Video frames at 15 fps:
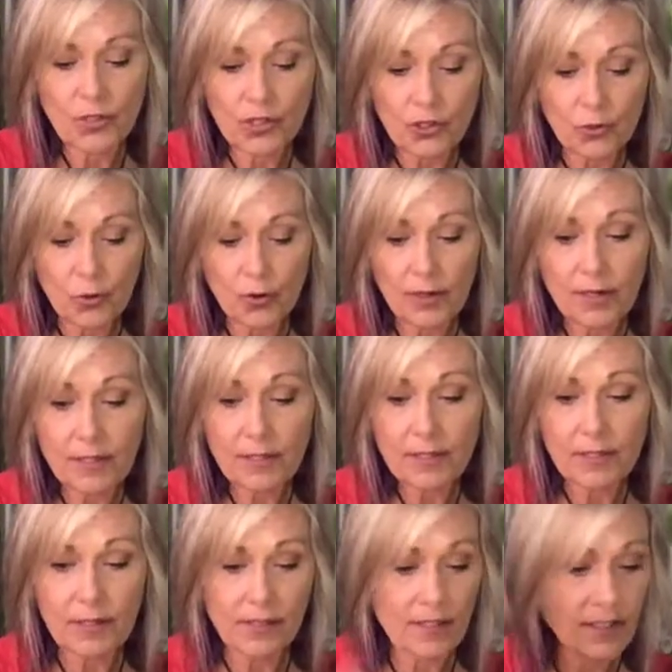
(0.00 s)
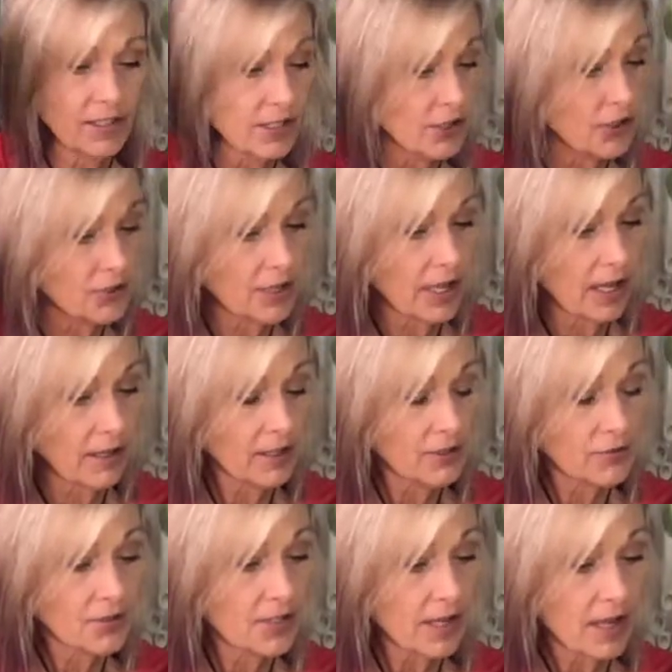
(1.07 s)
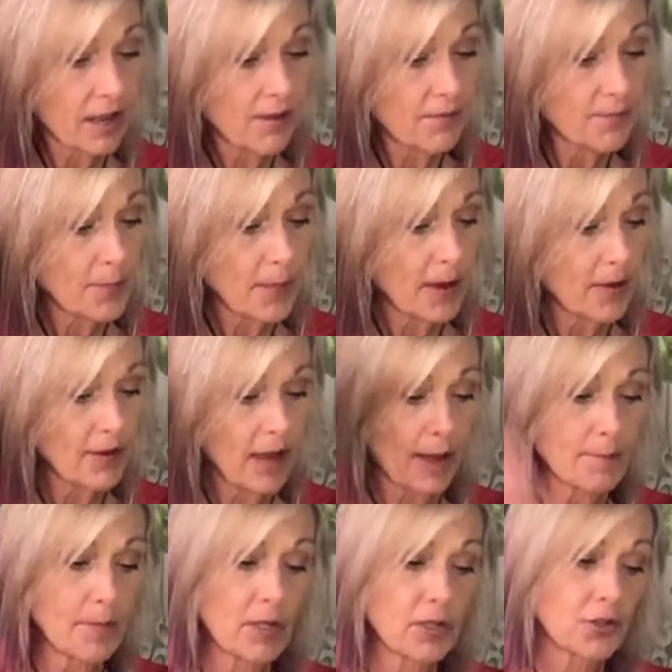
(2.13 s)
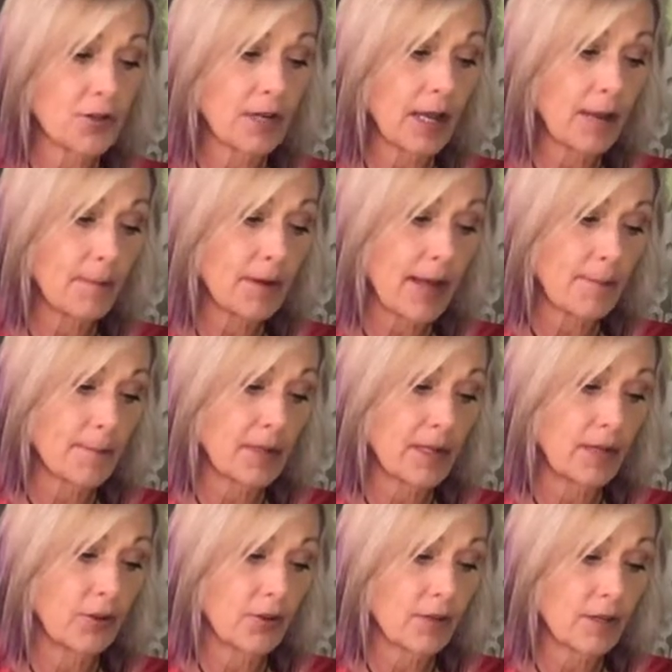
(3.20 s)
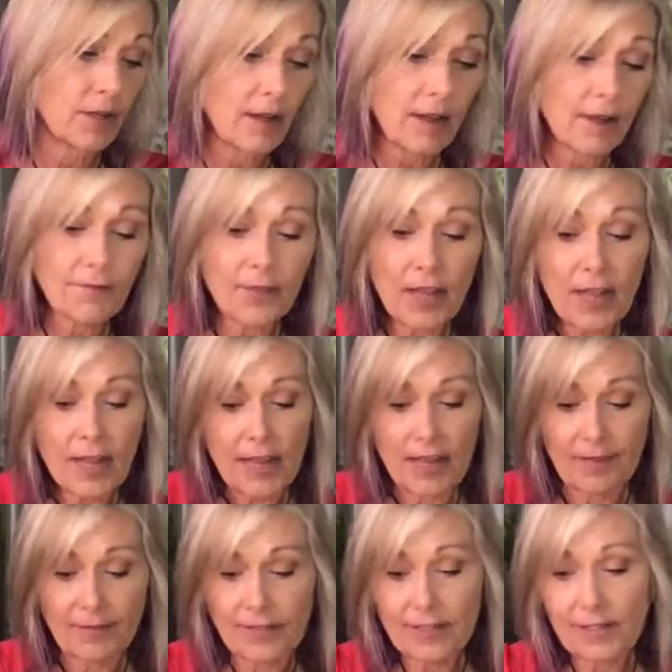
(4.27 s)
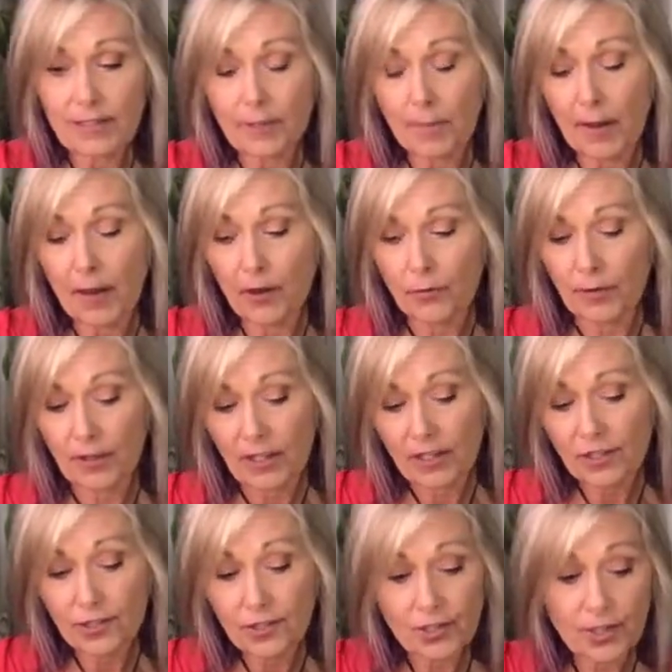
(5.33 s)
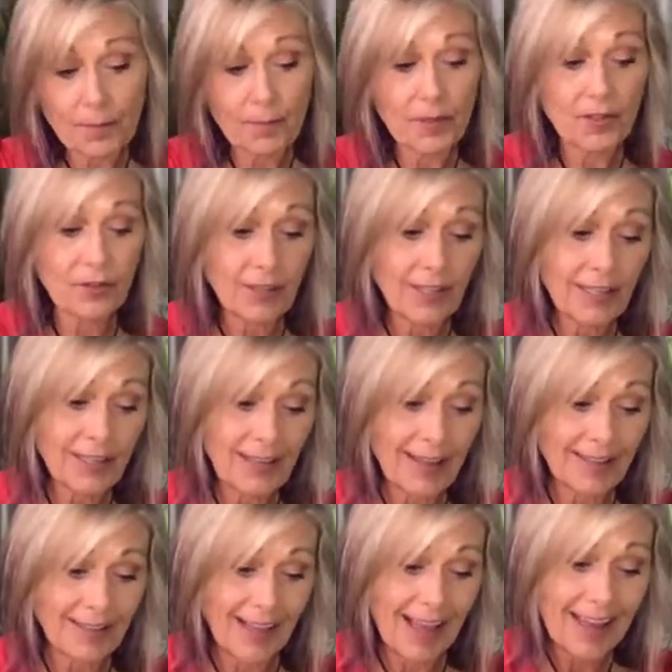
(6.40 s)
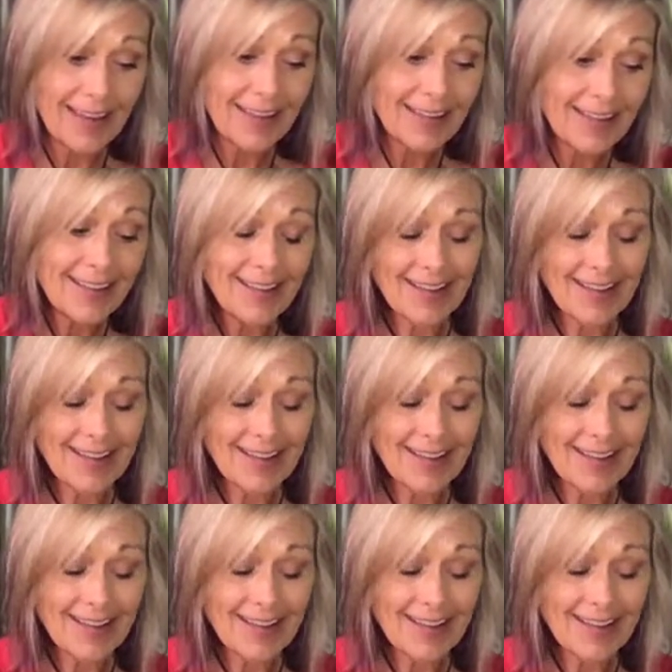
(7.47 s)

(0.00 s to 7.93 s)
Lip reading: stories, the things that you're telling yourself about not measuring up, not being good enough. If this is about a relationship and you're looking online,